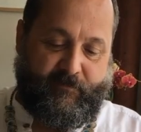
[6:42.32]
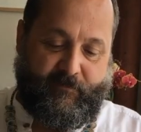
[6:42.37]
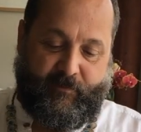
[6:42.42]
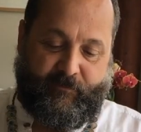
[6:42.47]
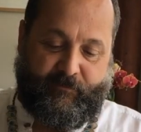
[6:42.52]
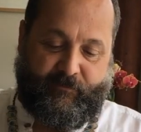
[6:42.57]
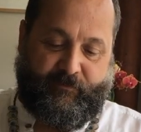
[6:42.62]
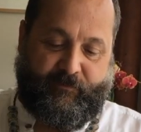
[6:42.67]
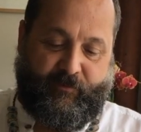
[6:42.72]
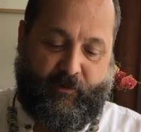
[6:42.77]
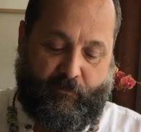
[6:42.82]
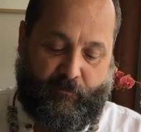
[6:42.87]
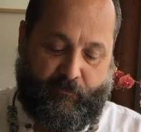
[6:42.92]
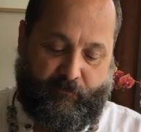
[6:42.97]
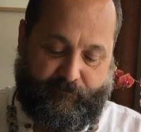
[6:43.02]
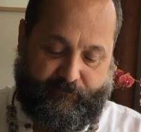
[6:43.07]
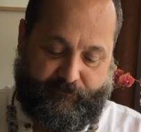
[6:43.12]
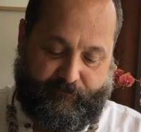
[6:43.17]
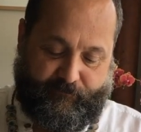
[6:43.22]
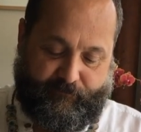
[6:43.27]
So,
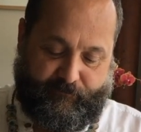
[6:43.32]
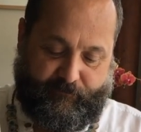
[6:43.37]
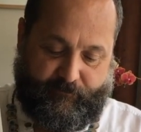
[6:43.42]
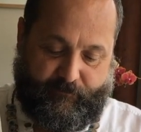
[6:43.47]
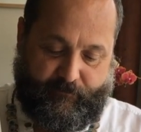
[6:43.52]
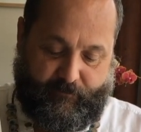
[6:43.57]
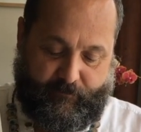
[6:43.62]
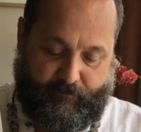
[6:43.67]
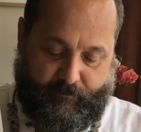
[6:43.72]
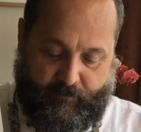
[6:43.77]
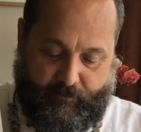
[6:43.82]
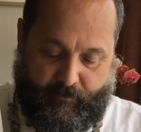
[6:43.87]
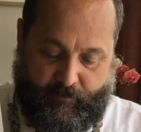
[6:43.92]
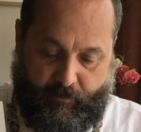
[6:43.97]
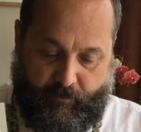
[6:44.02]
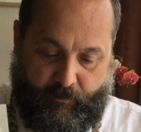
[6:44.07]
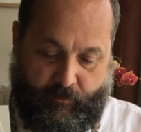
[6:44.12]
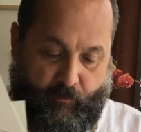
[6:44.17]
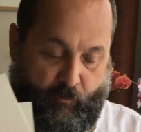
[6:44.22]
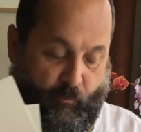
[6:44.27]

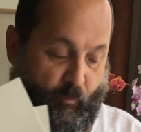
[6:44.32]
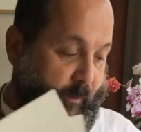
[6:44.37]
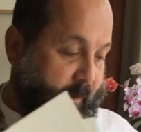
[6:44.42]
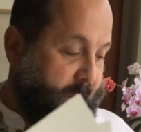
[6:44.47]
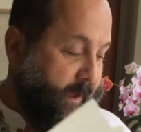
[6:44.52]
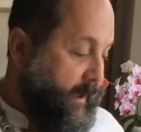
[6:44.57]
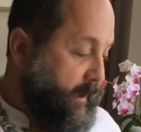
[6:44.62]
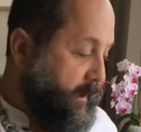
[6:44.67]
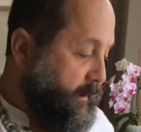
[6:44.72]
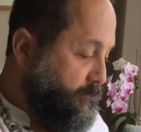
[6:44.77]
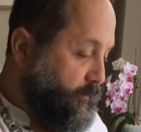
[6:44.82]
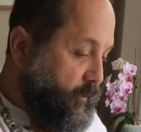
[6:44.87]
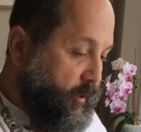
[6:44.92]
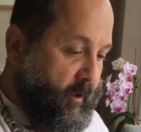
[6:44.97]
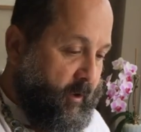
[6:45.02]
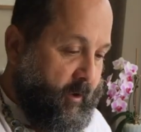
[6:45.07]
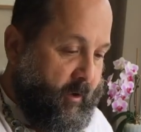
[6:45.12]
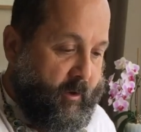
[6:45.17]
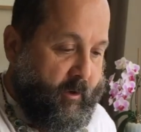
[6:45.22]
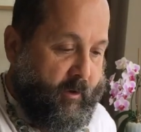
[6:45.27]
we have
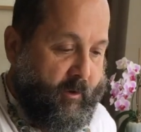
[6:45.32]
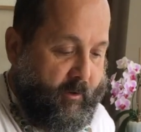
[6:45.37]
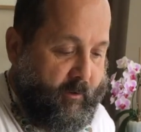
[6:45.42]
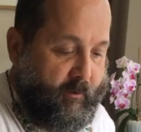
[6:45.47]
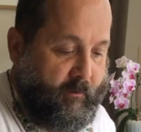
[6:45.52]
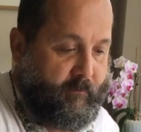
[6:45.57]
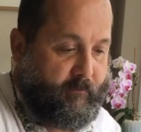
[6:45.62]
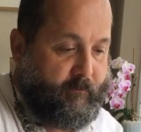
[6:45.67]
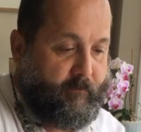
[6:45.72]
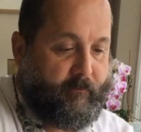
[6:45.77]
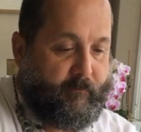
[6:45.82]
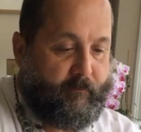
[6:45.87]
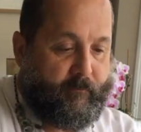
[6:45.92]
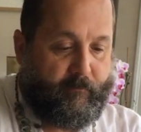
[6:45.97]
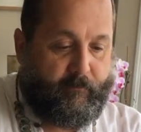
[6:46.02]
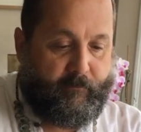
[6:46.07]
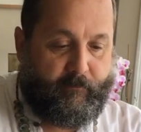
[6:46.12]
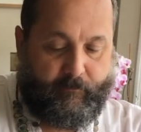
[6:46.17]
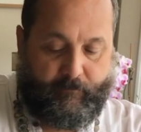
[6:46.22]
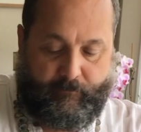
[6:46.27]
our
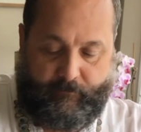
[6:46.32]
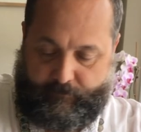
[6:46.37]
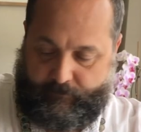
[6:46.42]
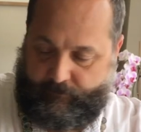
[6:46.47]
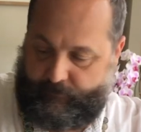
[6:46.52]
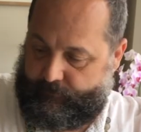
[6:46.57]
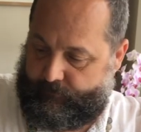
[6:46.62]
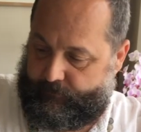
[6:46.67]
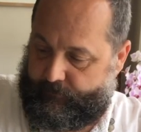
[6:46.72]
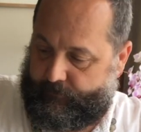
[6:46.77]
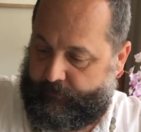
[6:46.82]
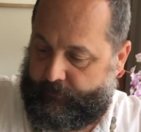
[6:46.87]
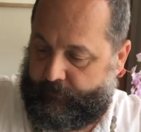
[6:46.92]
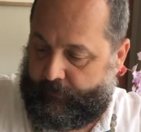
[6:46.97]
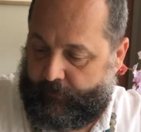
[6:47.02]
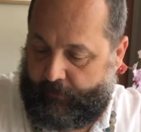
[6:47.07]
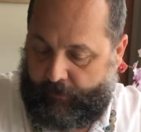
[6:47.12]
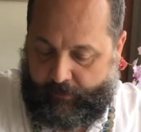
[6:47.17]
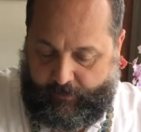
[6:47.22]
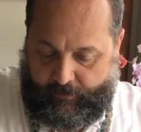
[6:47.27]

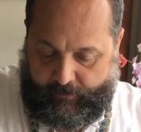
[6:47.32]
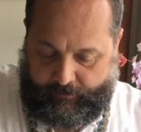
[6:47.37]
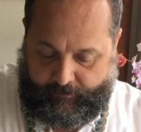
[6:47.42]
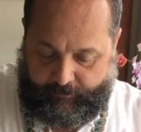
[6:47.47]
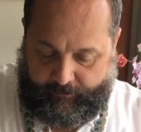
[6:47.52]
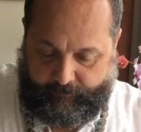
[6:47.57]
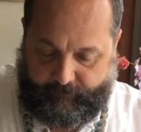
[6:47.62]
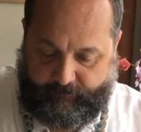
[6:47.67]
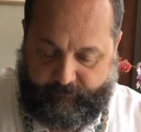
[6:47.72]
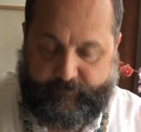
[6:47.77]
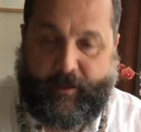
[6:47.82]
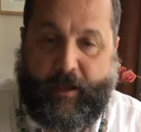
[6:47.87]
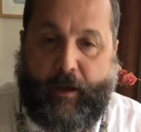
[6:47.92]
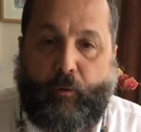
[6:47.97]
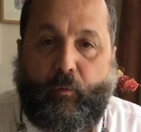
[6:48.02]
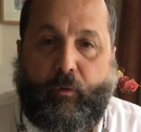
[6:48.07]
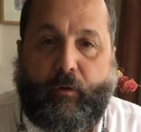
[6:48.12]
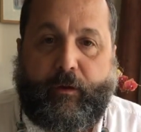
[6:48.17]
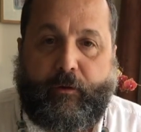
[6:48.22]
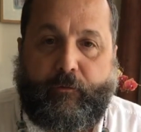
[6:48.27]
lines. Now
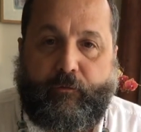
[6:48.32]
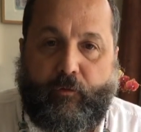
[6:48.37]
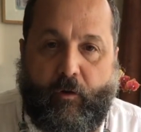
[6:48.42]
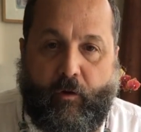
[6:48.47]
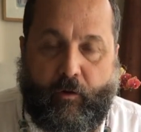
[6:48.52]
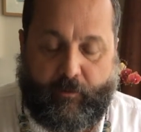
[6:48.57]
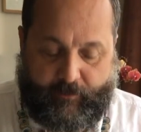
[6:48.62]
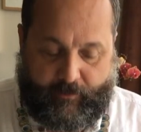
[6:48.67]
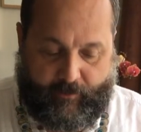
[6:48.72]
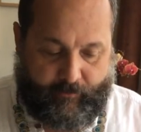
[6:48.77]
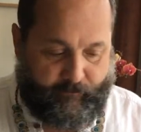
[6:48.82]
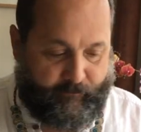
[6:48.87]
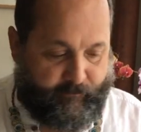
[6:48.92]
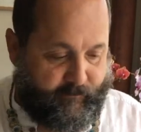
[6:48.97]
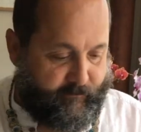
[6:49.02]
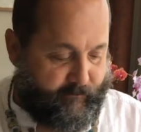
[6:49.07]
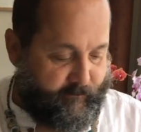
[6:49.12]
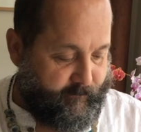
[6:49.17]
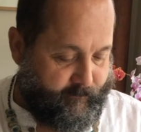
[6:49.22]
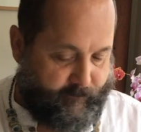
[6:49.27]
we're going to draw our clouds.
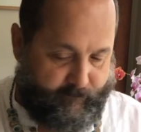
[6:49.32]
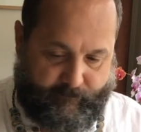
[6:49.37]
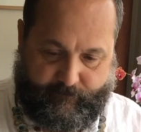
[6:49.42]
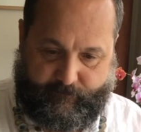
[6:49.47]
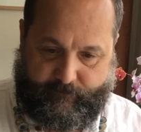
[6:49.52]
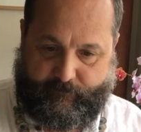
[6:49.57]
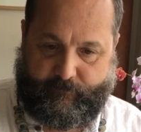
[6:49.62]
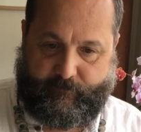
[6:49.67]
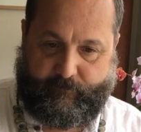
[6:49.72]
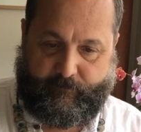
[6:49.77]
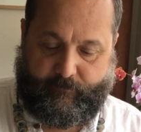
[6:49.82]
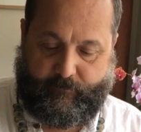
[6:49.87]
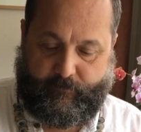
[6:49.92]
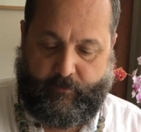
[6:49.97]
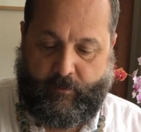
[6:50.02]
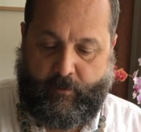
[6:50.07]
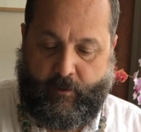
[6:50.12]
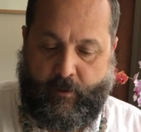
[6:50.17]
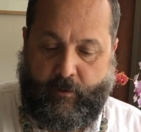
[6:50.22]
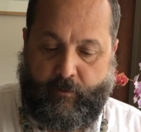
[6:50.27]

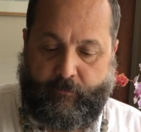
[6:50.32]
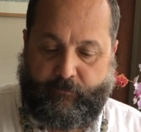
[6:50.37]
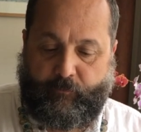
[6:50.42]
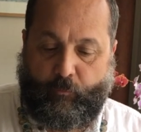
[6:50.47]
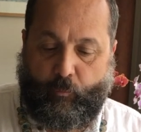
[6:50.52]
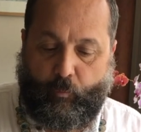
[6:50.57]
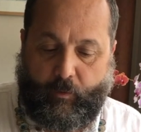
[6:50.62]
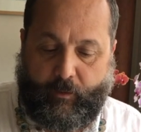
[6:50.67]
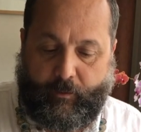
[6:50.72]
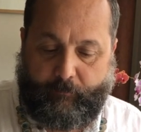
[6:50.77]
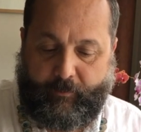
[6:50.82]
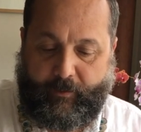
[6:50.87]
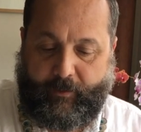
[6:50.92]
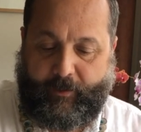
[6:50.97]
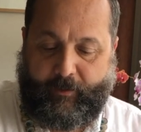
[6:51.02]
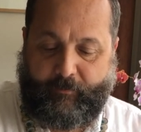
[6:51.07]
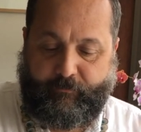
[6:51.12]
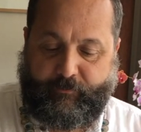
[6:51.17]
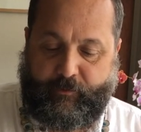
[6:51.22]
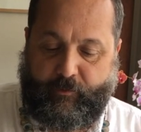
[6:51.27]
So what I'm going to
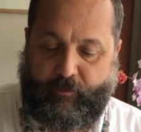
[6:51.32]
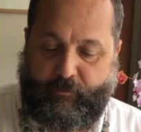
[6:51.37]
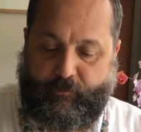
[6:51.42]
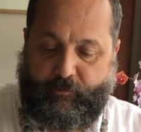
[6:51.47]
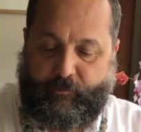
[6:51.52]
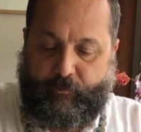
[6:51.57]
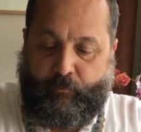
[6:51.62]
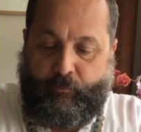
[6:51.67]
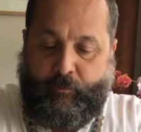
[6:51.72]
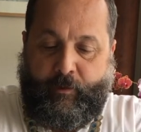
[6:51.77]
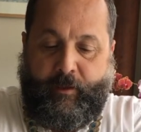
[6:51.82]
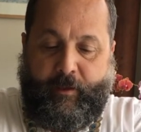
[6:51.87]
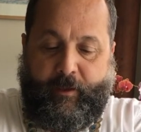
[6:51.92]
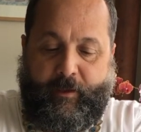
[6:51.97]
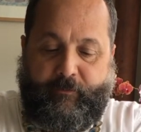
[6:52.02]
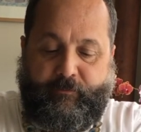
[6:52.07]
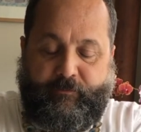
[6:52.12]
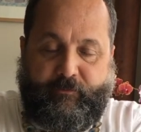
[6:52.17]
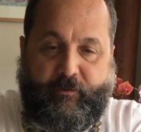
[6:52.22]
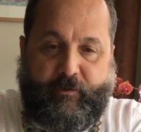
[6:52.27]
ask you to do
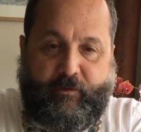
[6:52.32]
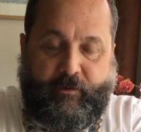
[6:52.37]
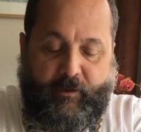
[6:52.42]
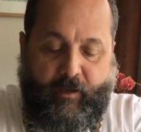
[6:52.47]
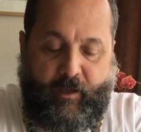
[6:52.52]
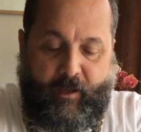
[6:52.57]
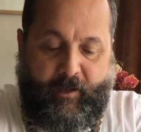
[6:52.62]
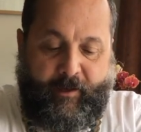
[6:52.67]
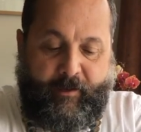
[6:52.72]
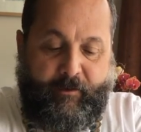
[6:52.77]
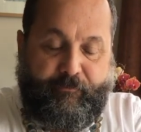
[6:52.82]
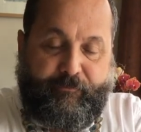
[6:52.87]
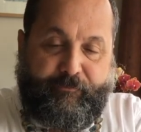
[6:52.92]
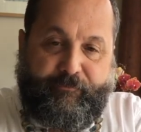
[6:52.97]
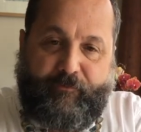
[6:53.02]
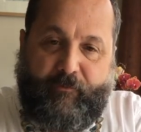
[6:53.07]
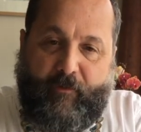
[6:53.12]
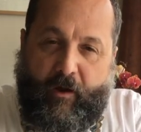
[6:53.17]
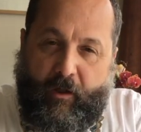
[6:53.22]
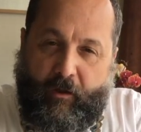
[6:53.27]
is kind of
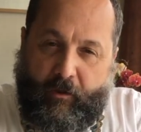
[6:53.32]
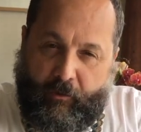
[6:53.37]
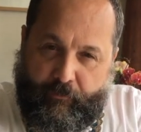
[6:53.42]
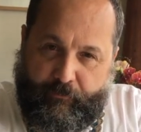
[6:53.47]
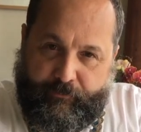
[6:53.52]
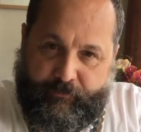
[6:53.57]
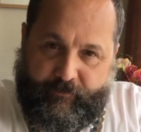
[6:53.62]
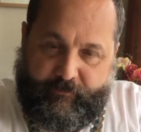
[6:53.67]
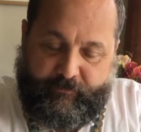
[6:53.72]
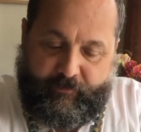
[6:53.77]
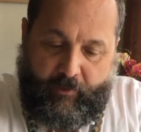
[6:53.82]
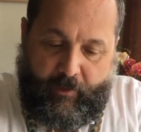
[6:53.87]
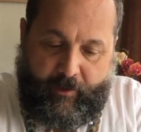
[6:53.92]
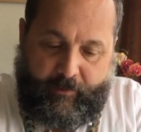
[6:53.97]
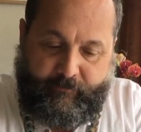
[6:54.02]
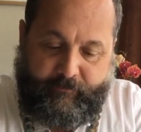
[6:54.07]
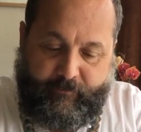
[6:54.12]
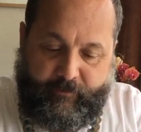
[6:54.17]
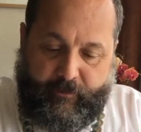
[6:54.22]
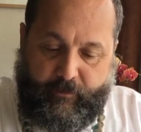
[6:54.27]
follow these
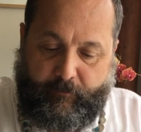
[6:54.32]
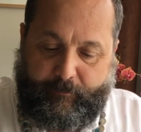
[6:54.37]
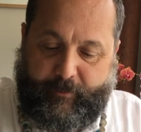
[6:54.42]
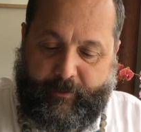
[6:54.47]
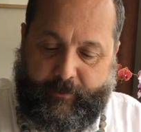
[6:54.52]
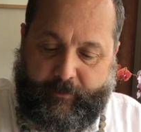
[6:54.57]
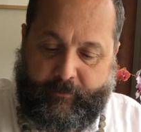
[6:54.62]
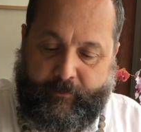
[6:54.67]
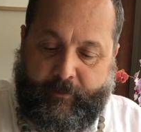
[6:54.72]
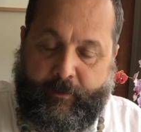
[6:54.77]
lines a little bit.